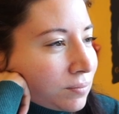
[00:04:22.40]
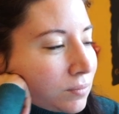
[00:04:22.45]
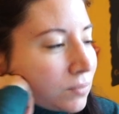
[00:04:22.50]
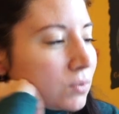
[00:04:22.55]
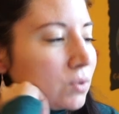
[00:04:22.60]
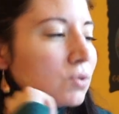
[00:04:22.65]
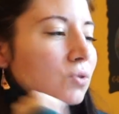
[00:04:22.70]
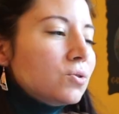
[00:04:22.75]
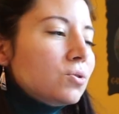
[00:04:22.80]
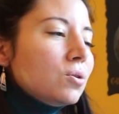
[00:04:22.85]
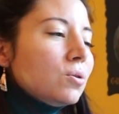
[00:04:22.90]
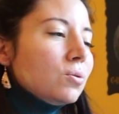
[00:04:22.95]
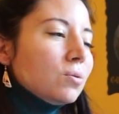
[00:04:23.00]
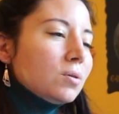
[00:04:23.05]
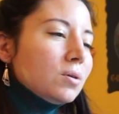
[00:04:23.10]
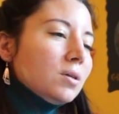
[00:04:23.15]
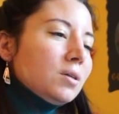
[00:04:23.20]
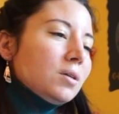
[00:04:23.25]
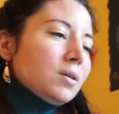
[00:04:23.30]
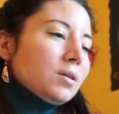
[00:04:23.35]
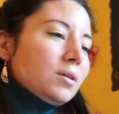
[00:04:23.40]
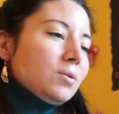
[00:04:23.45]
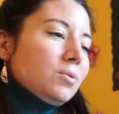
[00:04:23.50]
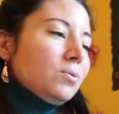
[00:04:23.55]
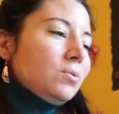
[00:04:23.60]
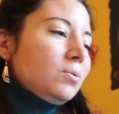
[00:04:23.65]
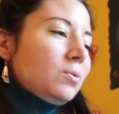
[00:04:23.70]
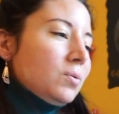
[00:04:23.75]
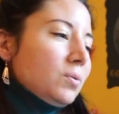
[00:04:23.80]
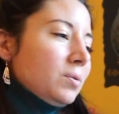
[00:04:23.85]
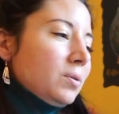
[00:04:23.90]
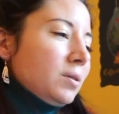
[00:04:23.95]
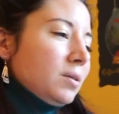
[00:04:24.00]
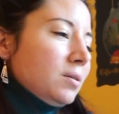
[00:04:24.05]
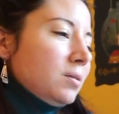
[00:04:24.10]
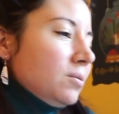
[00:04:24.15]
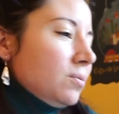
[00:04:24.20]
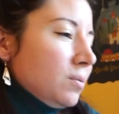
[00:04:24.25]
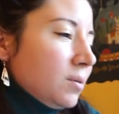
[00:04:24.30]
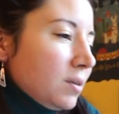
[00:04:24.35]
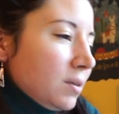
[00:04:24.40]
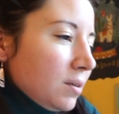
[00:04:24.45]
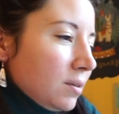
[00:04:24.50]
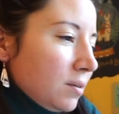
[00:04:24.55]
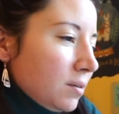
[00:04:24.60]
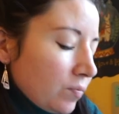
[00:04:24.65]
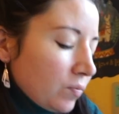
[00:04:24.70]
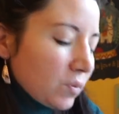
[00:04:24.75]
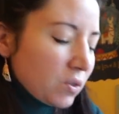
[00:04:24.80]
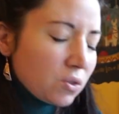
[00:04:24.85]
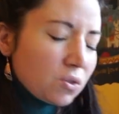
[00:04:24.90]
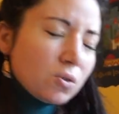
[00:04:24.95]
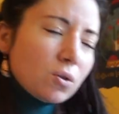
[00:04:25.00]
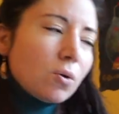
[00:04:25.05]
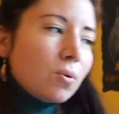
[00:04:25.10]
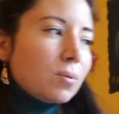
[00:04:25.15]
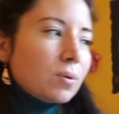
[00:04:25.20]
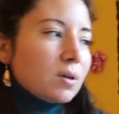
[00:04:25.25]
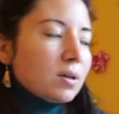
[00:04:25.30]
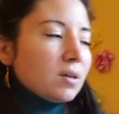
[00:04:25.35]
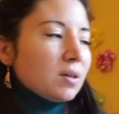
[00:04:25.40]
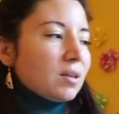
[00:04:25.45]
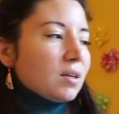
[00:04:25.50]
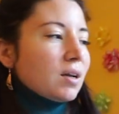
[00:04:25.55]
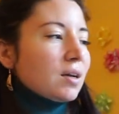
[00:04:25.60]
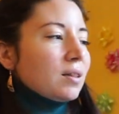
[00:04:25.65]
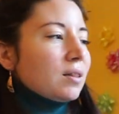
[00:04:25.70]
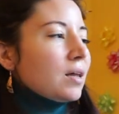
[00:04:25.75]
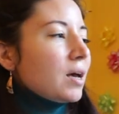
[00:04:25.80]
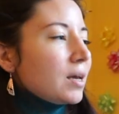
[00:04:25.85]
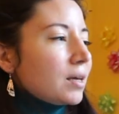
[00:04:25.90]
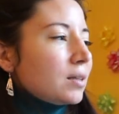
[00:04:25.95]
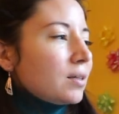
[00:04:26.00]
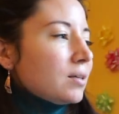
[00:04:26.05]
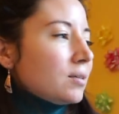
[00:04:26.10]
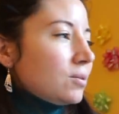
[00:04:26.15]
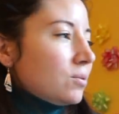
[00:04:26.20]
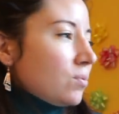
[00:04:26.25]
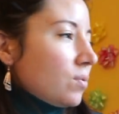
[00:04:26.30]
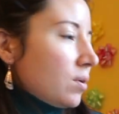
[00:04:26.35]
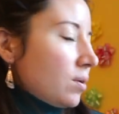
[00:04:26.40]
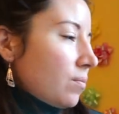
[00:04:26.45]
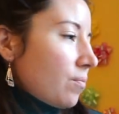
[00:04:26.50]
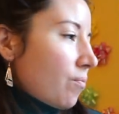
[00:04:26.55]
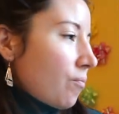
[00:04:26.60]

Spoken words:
So good. Who wrote this one? So good. I like this one.